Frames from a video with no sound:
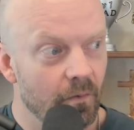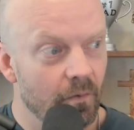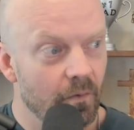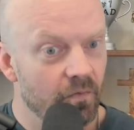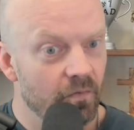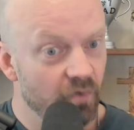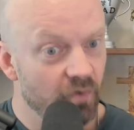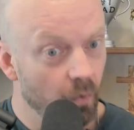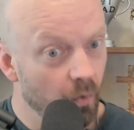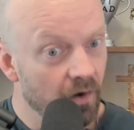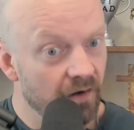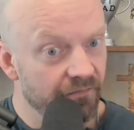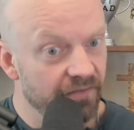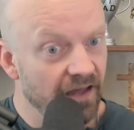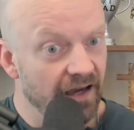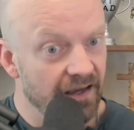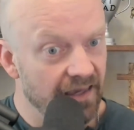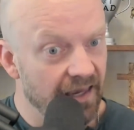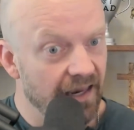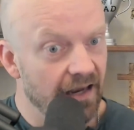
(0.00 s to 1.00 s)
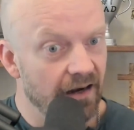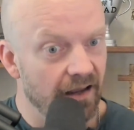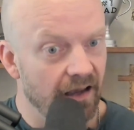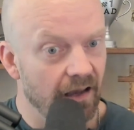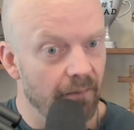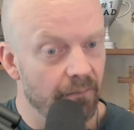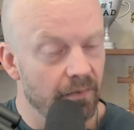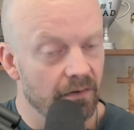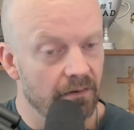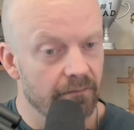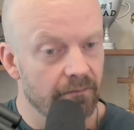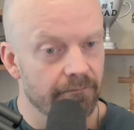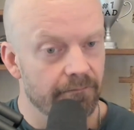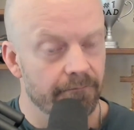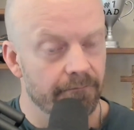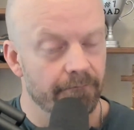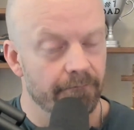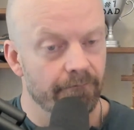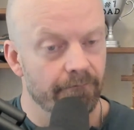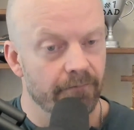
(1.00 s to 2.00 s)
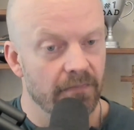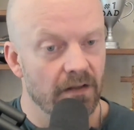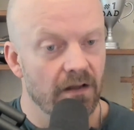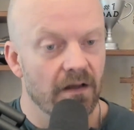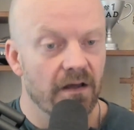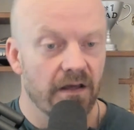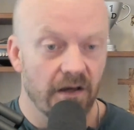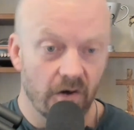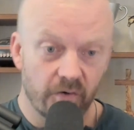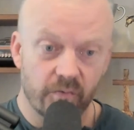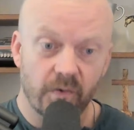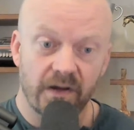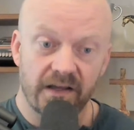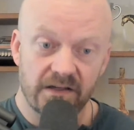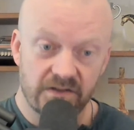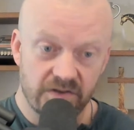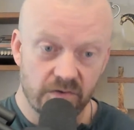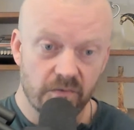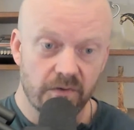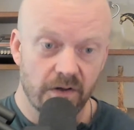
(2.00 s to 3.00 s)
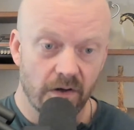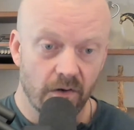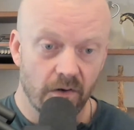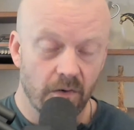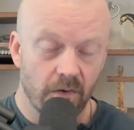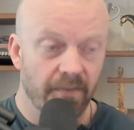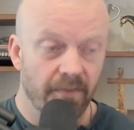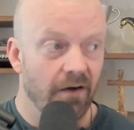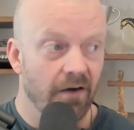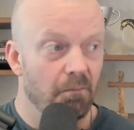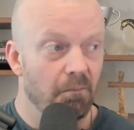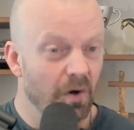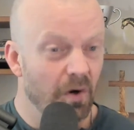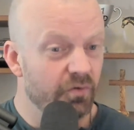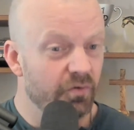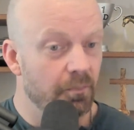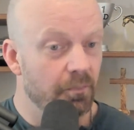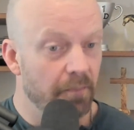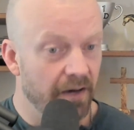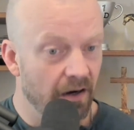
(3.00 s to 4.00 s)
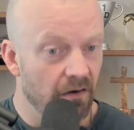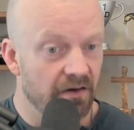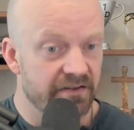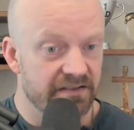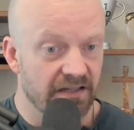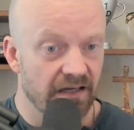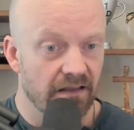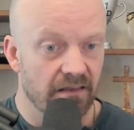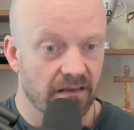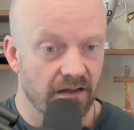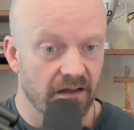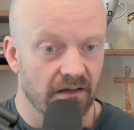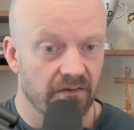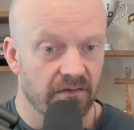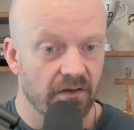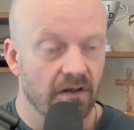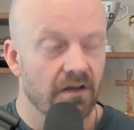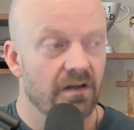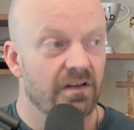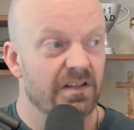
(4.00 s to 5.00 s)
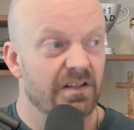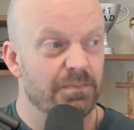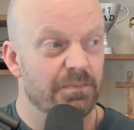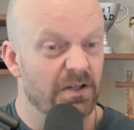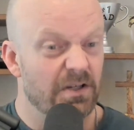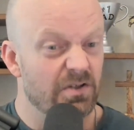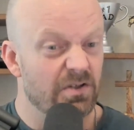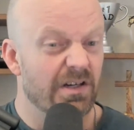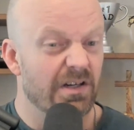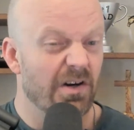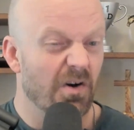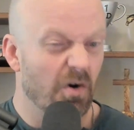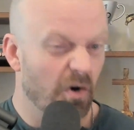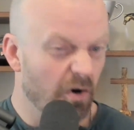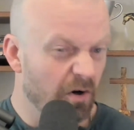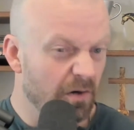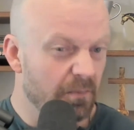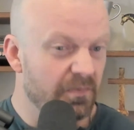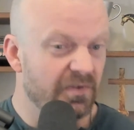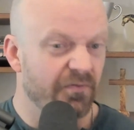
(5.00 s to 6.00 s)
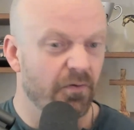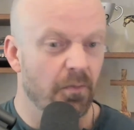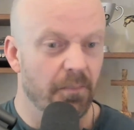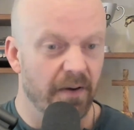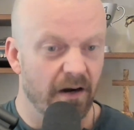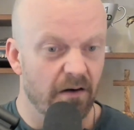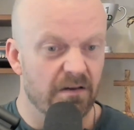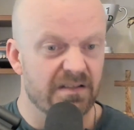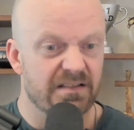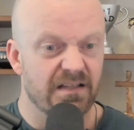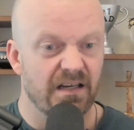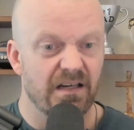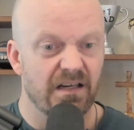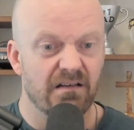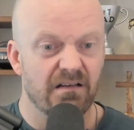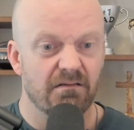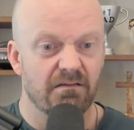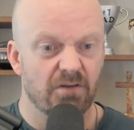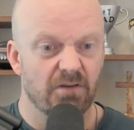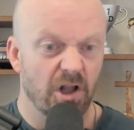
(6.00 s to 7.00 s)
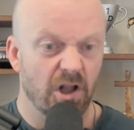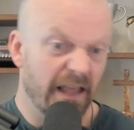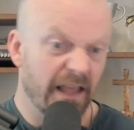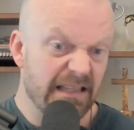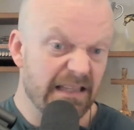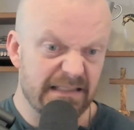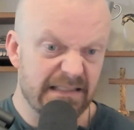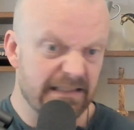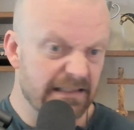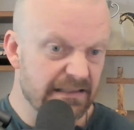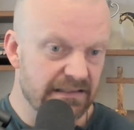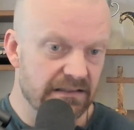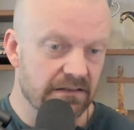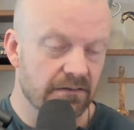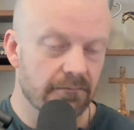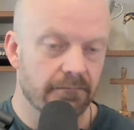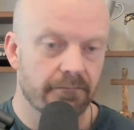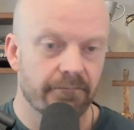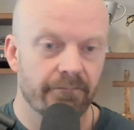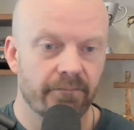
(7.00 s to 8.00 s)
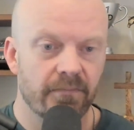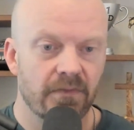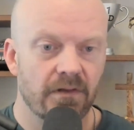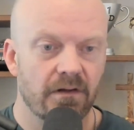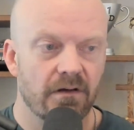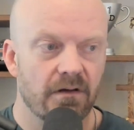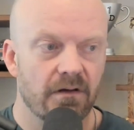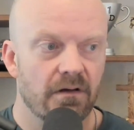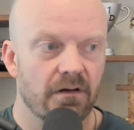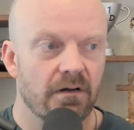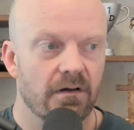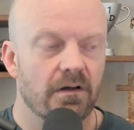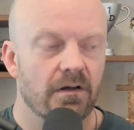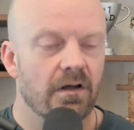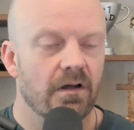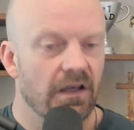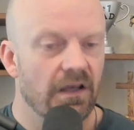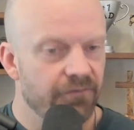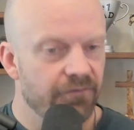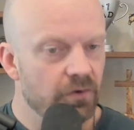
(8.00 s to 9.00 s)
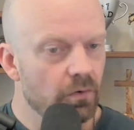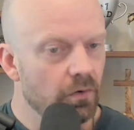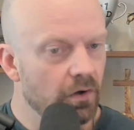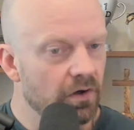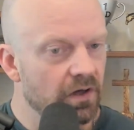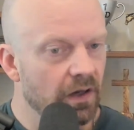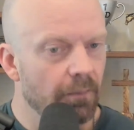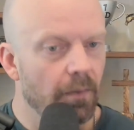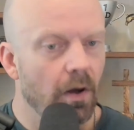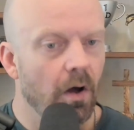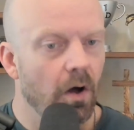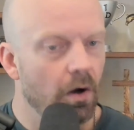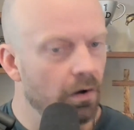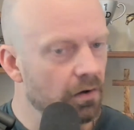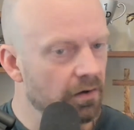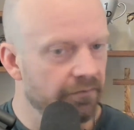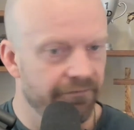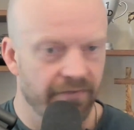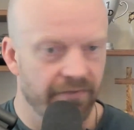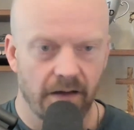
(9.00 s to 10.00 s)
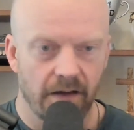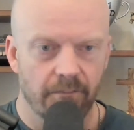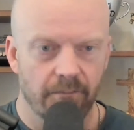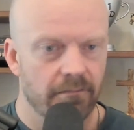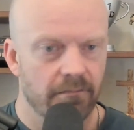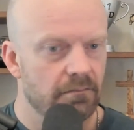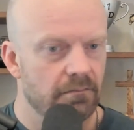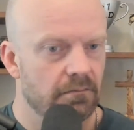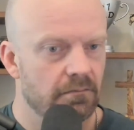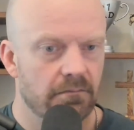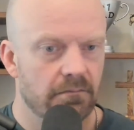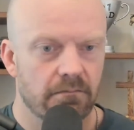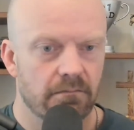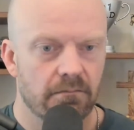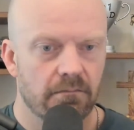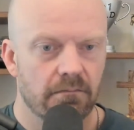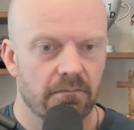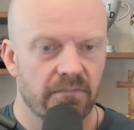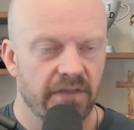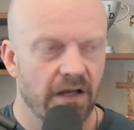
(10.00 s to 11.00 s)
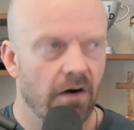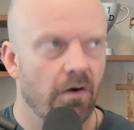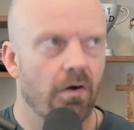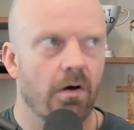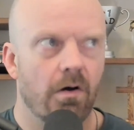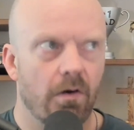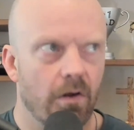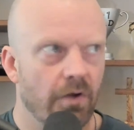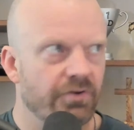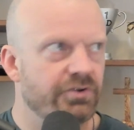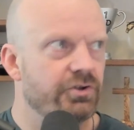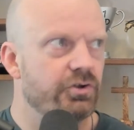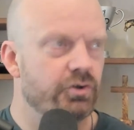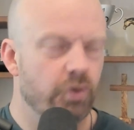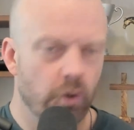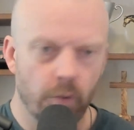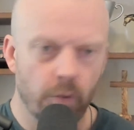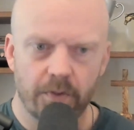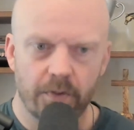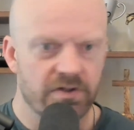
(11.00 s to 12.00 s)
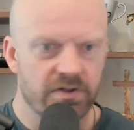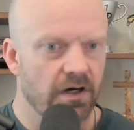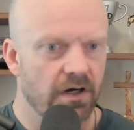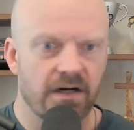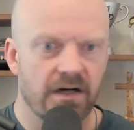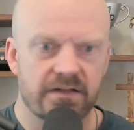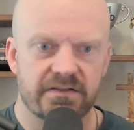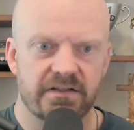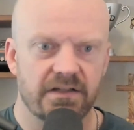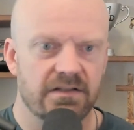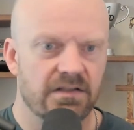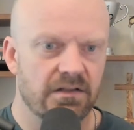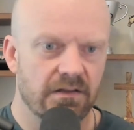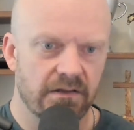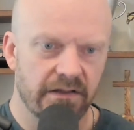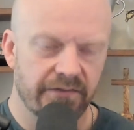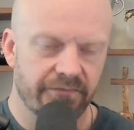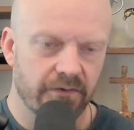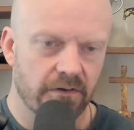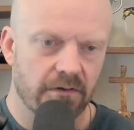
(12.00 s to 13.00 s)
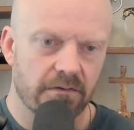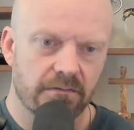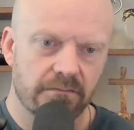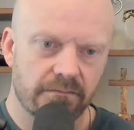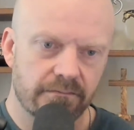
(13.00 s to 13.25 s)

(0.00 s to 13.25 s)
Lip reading: So what if that can happen? Here's what I do know about most parasite things. especially herbs for parasite cleanses. If you look up all of them, they are all super toxic to the liver.